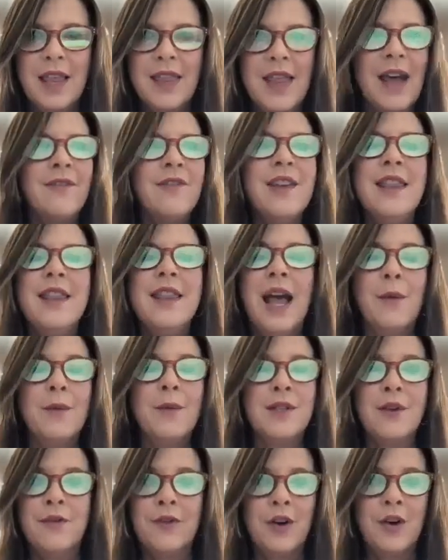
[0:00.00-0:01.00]
that
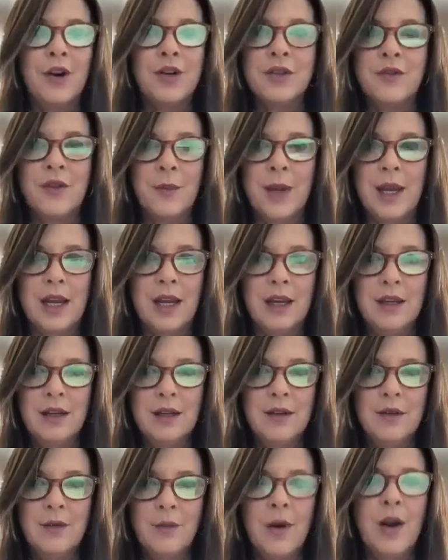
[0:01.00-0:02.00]
was a first for me?
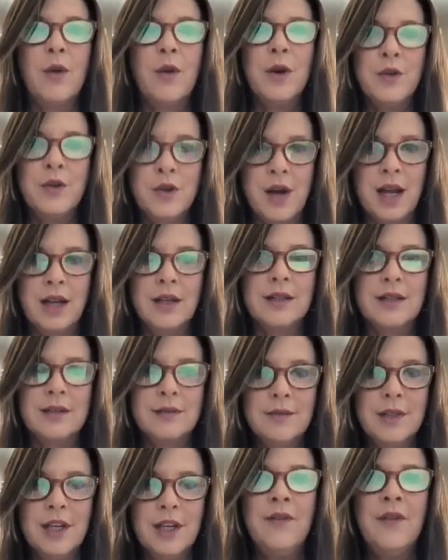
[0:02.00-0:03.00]
Railroad tracks,
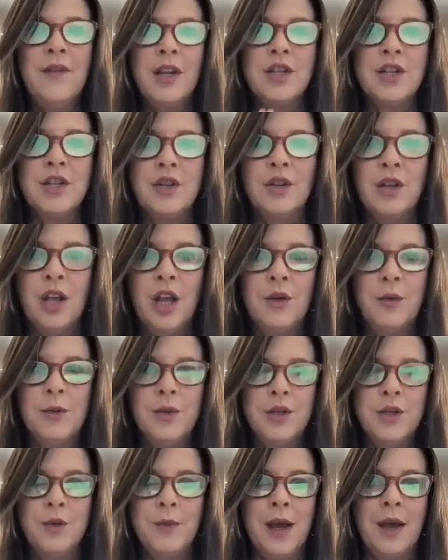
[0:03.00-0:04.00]
conventional loan
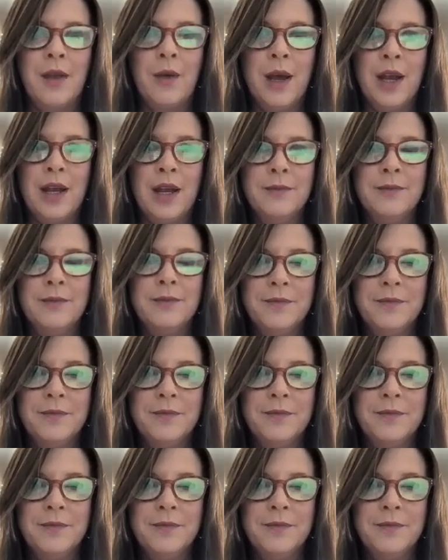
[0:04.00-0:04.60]
too, by the way.